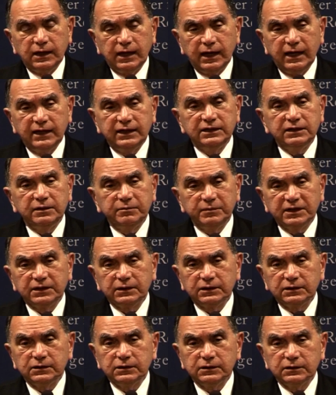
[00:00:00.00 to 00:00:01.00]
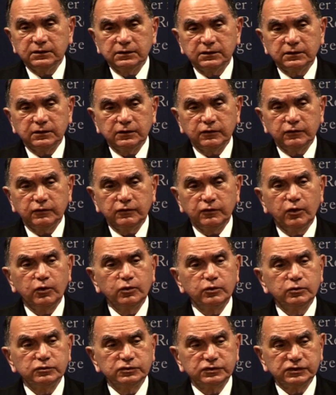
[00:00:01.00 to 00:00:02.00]
and in the middle,
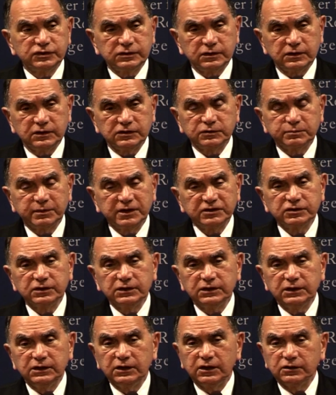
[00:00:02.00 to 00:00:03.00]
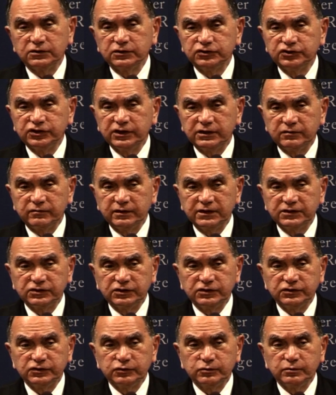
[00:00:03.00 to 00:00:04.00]
those, especially the younger
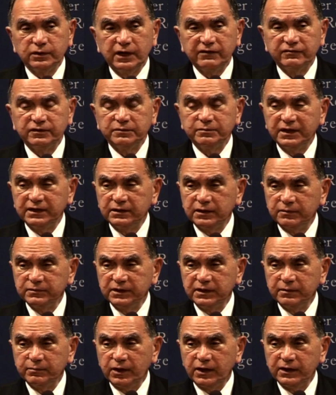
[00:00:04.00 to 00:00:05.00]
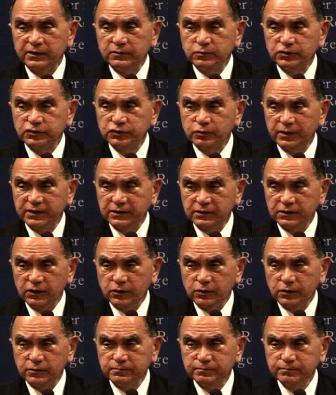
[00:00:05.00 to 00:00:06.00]
generations, who haven't made up their mind which way to
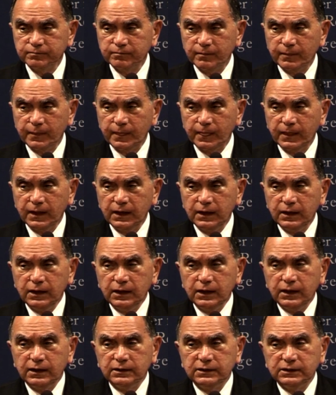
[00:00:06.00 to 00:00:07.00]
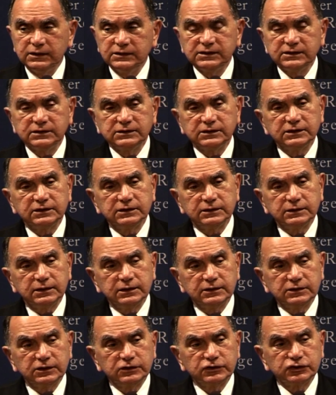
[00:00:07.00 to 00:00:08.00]
go. This is a
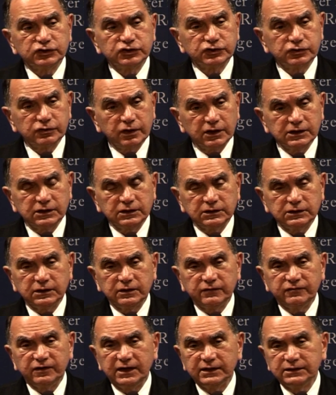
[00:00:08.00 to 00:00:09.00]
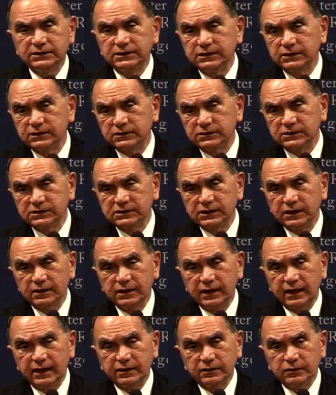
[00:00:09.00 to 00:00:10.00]
struggle of ideas
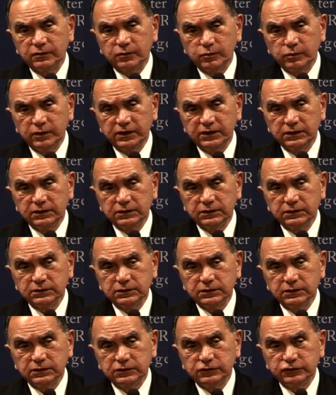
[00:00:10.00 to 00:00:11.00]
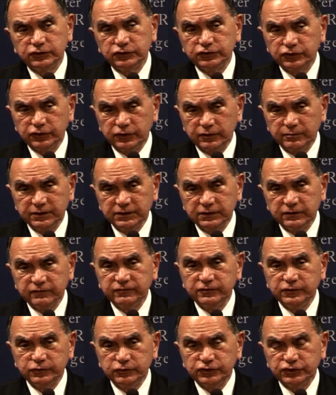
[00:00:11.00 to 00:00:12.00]
that will determine the
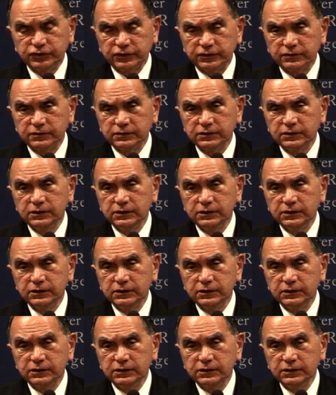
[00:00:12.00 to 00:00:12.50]
future